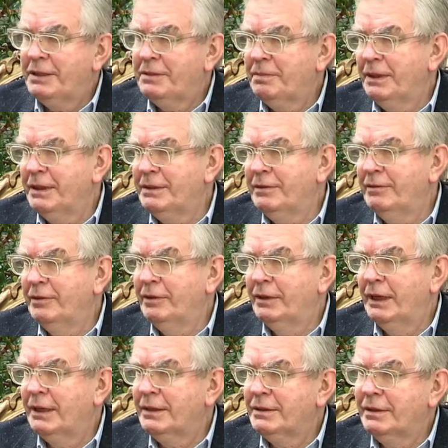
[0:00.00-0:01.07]
aspects of
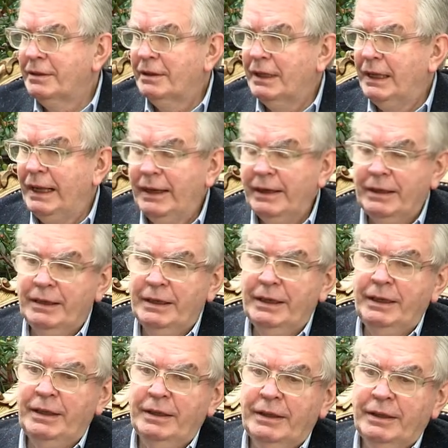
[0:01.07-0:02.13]
Newcastle, and
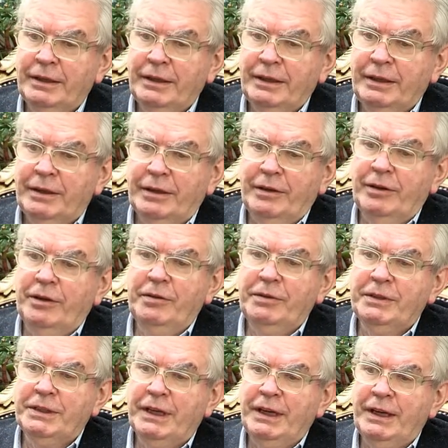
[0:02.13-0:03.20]
indeed
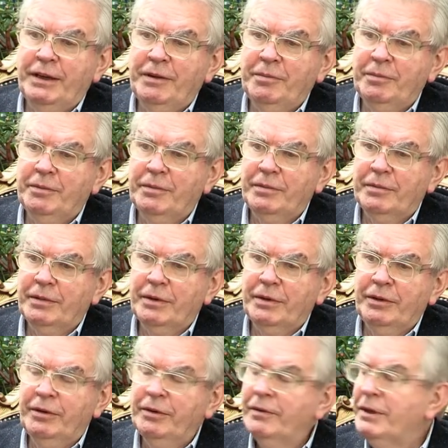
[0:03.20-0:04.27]
over time
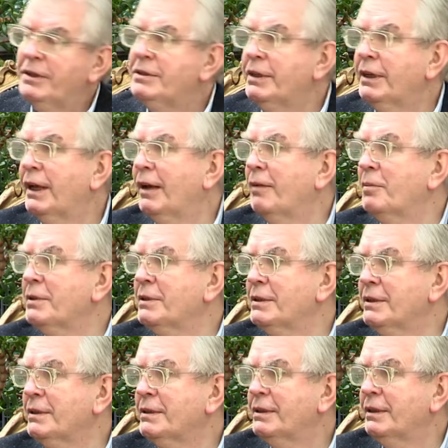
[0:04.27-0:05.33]
university
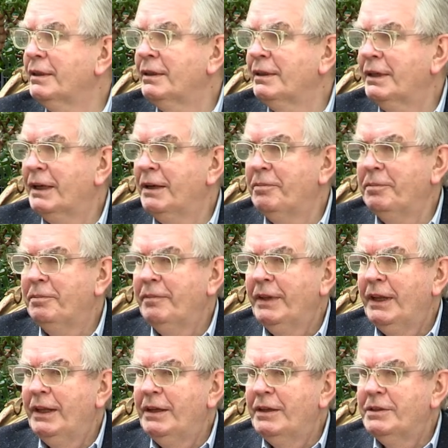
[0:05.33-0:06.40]
campuses. And
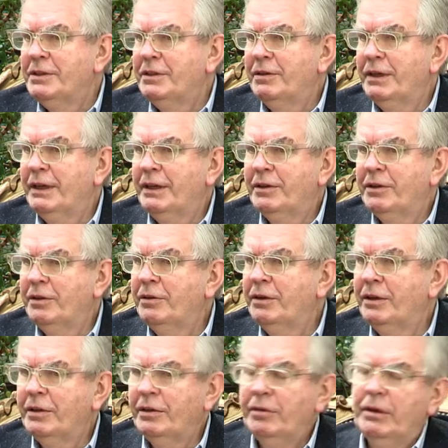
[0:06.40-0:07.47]
so it grew
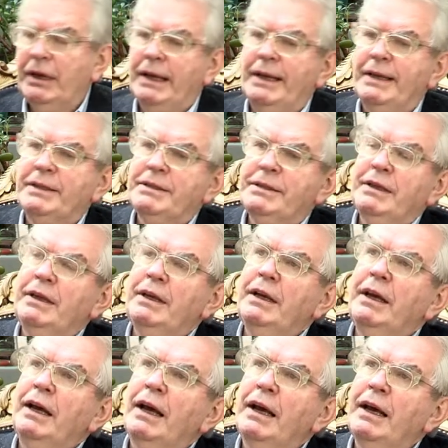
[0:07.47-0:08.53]
and grew
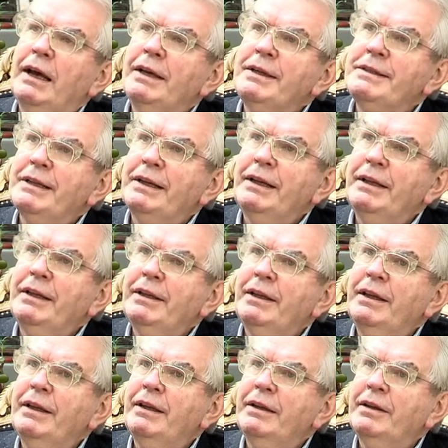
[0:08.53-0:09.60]
as I
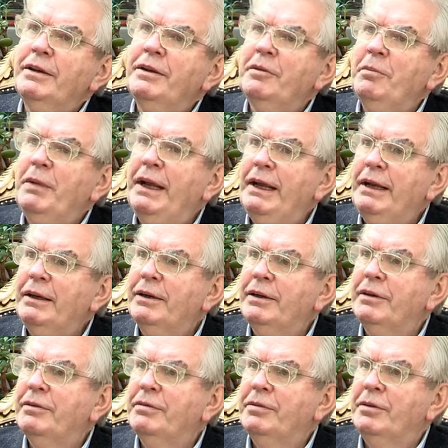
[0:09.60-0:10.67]
think the
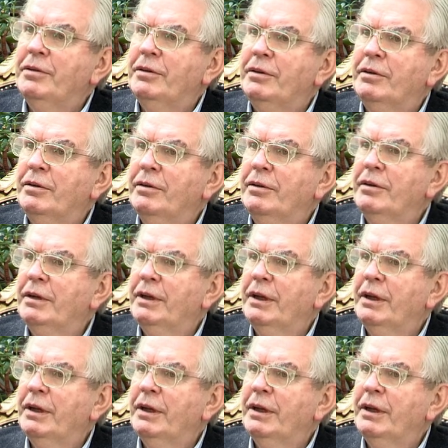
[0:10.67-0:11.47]
demand for